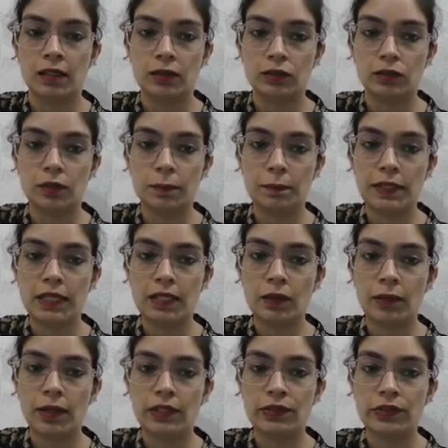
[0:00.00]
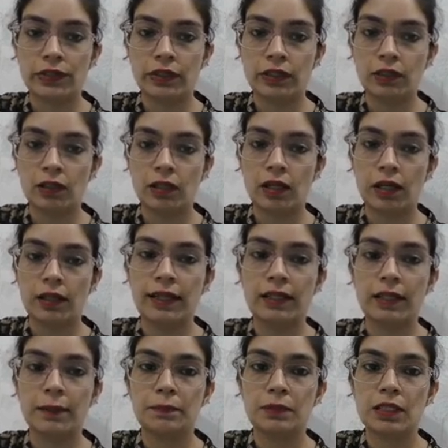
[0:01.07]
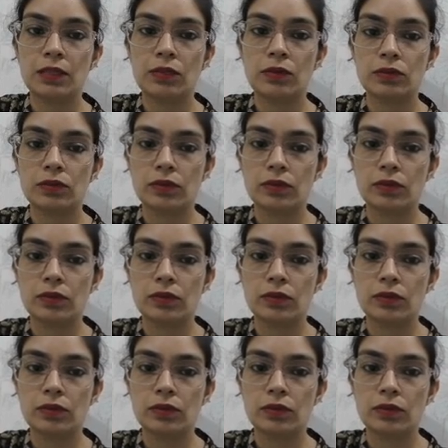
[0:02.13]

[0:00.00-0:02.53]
So B question, again MCQ.